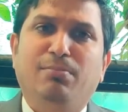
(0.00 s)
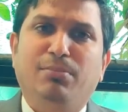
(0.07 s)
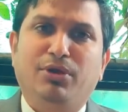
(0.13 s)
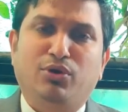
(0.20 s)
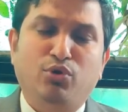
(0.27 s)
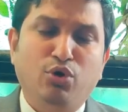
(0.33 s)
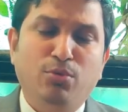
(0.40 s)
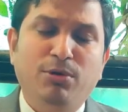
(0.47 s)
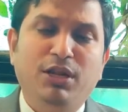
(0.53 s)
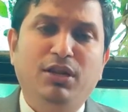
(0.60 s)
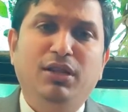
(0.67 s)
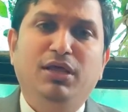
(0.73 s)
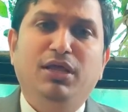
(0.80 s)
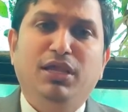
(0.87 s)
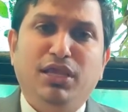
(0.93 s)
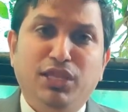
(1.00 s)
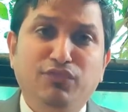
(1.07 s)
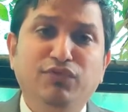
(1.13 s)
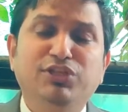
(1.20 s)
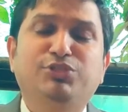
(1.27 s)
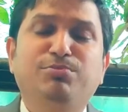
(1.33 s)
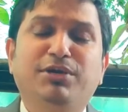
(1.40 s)
global
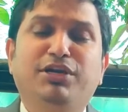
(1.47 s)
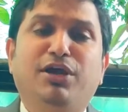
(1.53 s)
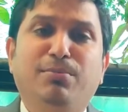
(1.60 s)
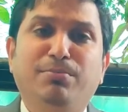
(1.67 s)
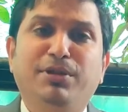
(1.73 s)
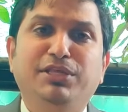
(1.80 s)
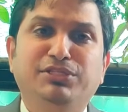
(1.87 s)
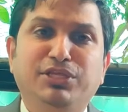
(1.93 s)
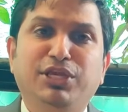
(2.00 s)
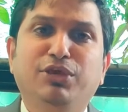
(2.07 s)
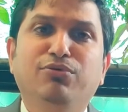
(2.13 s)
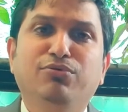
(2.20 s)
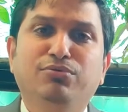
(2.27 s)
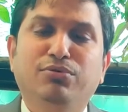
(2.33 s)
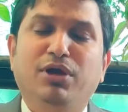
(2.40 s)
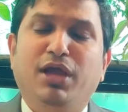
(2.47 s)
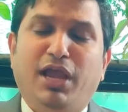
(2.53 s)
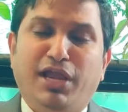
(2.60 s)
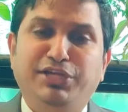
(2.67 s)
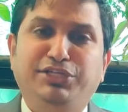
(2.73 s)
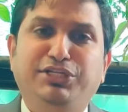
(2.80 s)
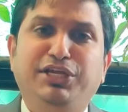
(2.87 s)
investment companies give
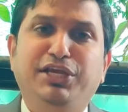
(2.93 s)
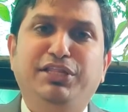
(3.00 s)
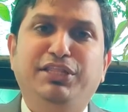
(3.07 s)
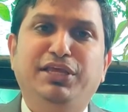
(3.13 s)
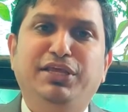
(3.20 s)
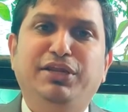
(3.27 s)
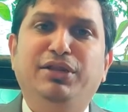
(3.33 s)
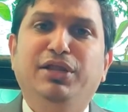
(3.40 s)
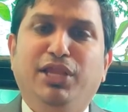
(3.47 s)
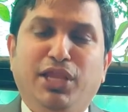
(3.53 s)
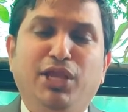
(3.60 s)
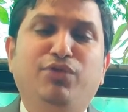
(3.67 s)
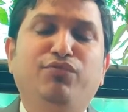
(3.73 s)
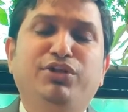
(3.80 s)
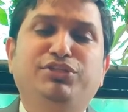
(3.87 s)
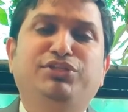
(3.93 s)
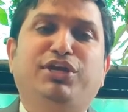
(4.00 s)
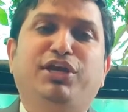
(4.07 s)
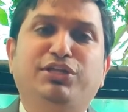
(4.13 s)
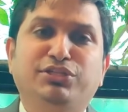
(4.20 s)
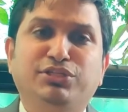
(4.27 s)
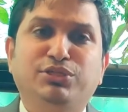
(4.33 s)
and share their equity
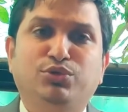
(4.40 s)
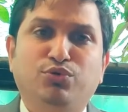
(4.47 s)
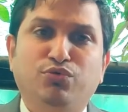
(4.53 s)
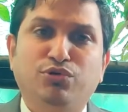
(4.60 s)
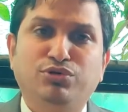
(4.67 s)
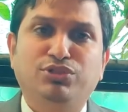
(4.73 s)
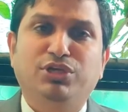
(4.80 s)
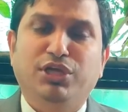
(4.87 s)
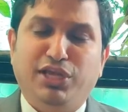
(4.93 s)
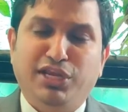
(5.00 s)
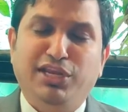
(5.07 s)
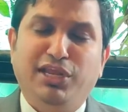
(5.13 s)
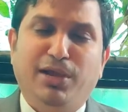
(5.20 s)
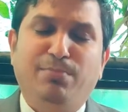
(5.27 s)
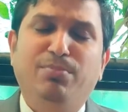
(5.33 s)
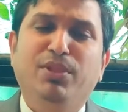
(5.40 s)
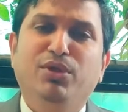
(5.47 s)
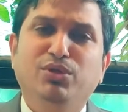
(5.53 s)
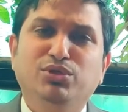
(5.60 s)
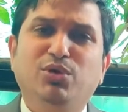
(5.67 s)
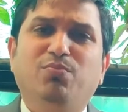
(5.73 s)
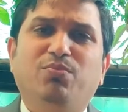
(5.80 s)
strategies towards India.
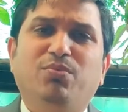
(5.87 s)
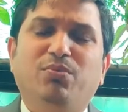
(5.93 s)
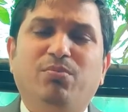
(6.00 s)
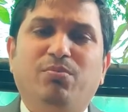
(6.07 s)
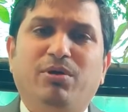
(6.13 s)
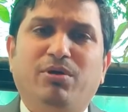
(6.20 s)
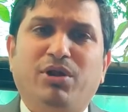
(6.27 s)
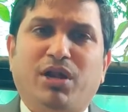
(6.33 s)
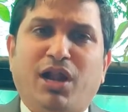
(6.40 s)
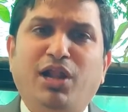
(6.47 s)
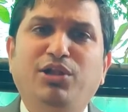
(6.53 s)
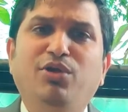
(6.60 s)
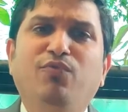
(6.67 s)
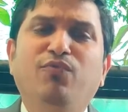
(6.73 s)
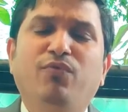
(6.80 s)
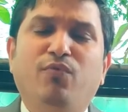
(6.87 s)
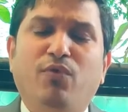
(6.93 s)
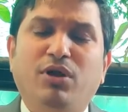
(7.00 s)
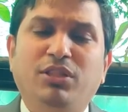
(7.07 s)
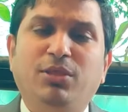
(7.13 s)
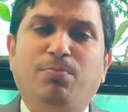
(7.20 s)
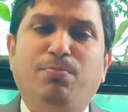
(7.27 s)
So right now,
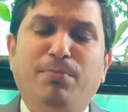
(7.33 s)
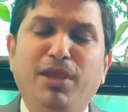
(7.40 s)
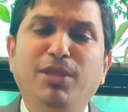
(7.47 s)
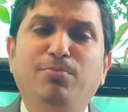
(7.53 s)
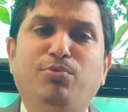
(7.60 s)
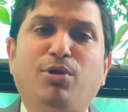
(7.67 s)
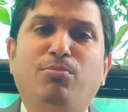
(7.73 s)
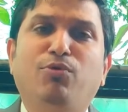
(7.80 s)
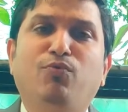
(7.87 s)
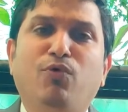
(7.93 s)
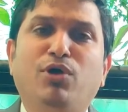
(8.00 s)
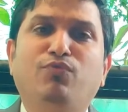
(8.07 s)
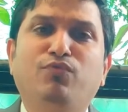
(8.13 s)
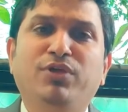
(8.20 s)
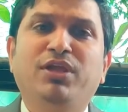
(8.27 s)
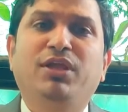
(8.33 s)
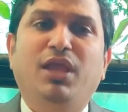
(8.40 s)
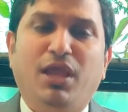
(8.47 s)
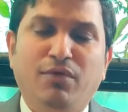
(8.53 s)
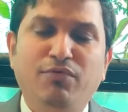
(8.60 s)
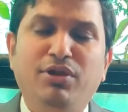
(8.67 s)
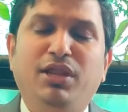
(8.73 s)
what the main problem, what we
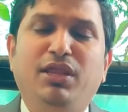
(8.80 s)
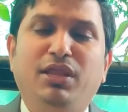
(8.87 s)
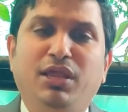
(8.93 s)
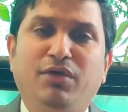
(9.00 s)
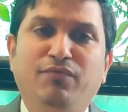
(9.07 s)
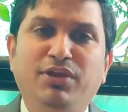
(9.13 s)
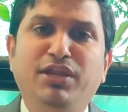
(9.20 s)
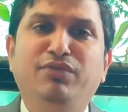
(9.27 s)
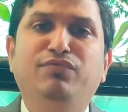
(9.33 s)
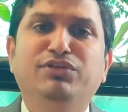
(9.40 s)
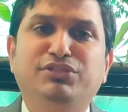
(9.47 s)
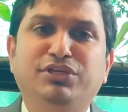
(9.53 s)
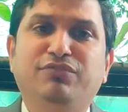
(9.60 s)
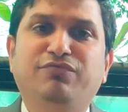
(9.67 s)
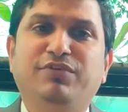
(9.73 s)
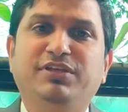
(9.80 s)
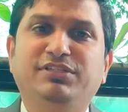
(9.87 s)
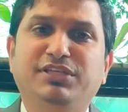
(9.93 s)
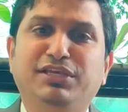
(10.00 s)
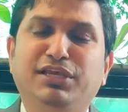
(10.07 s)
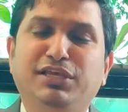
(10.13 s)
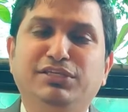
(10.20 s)
every investor
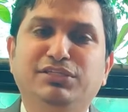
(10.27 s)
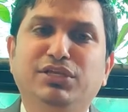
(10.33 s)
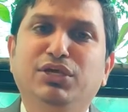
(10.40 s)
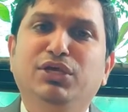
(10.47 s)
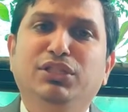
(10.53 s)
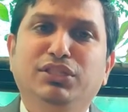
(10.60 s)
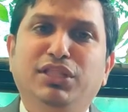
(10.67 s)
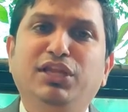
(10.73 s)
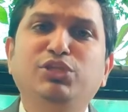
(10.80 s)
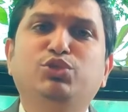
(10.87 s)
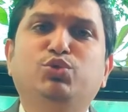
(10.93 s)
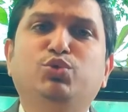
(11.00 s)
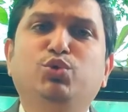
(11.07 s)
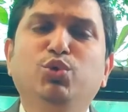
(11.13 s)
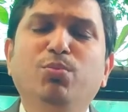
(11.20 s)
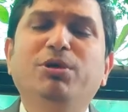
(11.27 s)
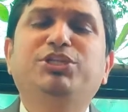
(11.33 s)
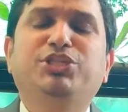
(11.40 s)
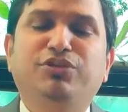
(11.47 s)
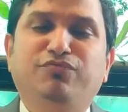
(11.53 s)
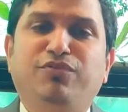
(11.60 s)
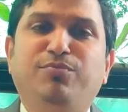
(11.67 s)
facing is there is too much
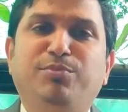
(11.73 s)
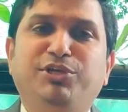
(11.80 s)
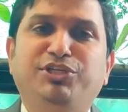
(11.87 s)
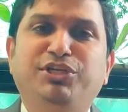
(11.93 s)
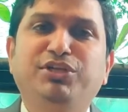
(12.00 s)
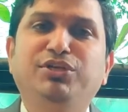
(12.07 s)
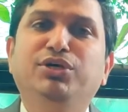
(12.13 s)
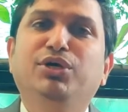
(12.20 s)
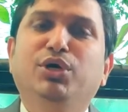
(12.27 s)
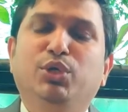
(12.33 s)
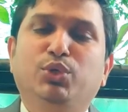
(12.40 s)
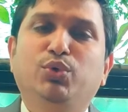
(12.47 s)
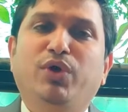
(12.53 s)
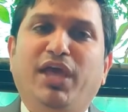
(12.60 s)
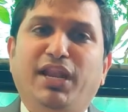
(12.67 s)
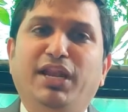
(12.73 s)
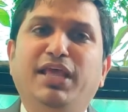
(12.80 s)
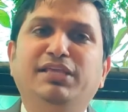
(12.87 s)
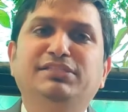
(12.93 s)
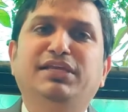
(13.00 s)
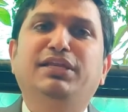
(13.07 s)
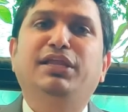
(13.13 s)
information to
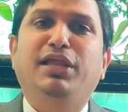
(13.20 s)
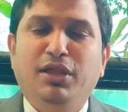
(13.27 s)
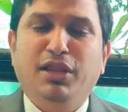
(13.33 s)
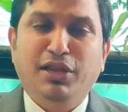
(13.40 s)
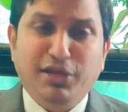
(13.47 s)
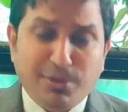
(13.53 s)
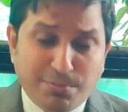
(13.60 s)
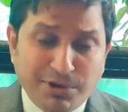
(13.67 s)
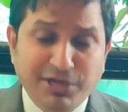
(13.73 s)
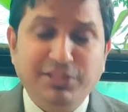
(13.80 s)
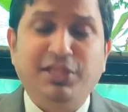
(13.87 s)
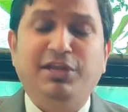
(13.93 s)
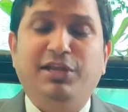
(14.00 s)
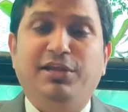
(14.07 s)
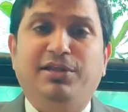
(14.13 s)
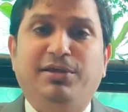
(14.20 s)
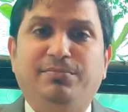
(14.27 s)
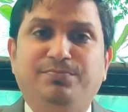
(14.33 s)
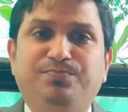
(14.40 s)
analyze and interpret the data.